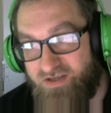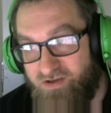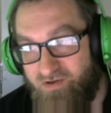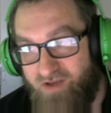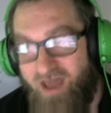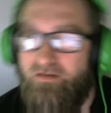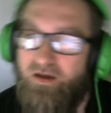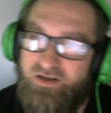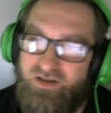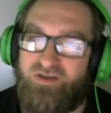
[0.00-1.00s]
2K.
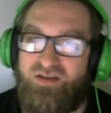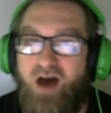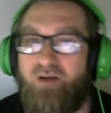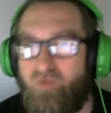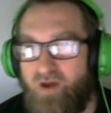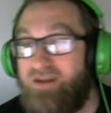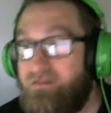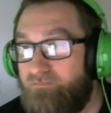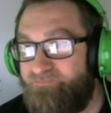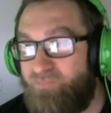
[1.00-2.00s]
So it's not great,
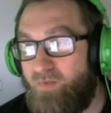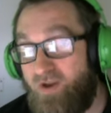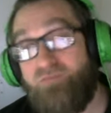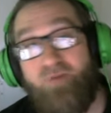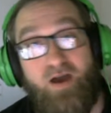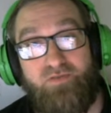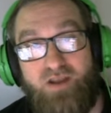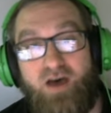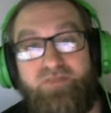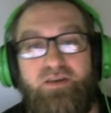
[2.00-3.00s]
but it's better than
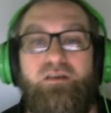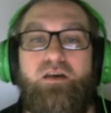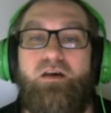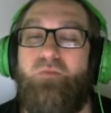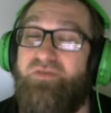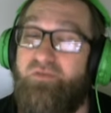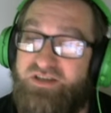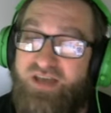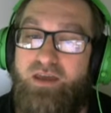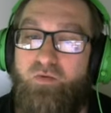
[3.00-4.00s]
nothing. But the
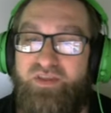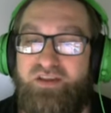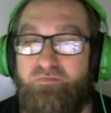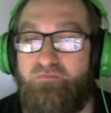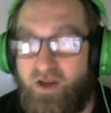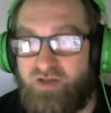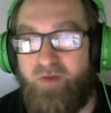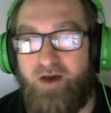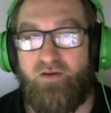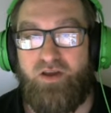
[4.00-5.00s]
second one that's much
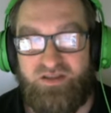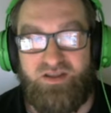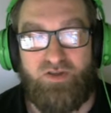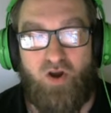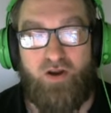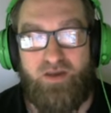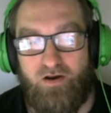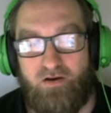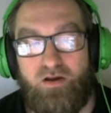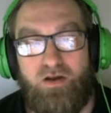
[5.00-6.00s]
better is this card
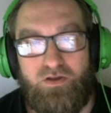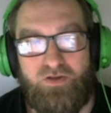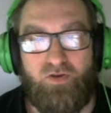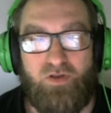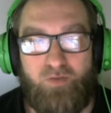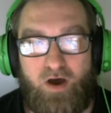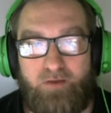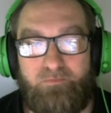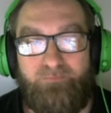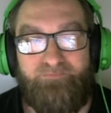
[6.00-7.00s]
here,
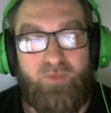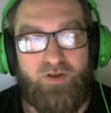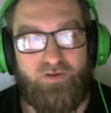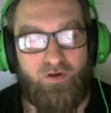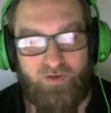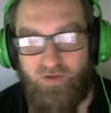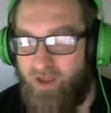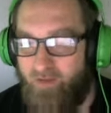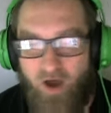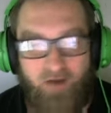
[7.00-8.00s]
Suleiman, or
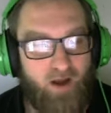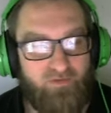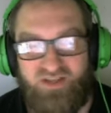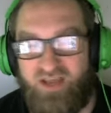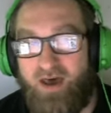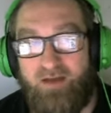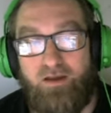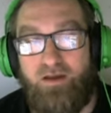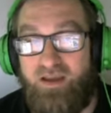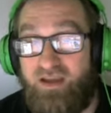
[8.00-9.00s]
Suleiman, however you say that.
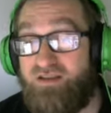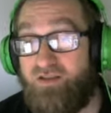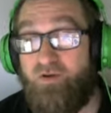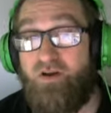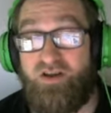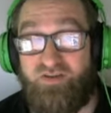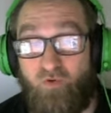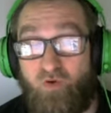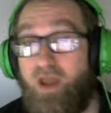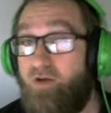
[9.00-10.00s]
He's a three cost
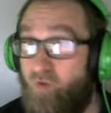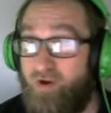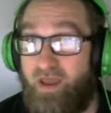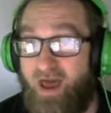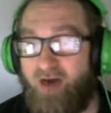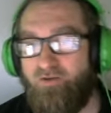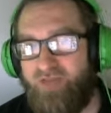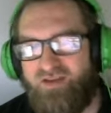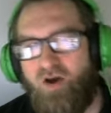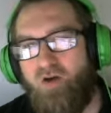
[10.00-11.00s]
4K with 1K counter.
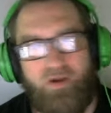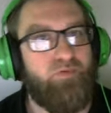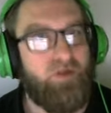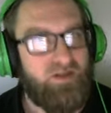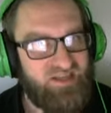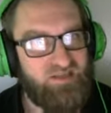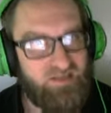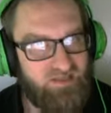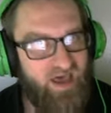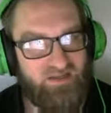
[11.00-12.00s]
That's already pretty decent
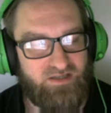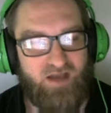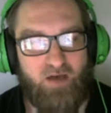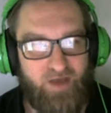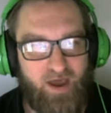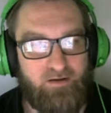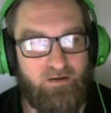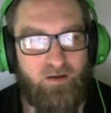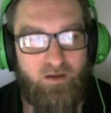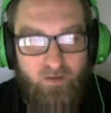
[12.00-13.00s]
stats. It's not bad,
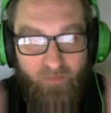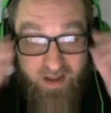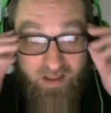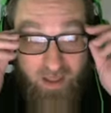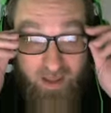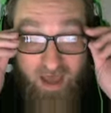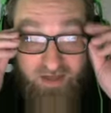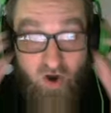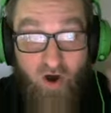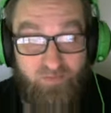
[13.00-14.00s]
but it, it has
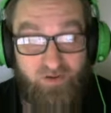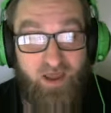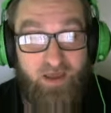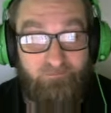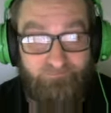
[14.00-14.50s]
on play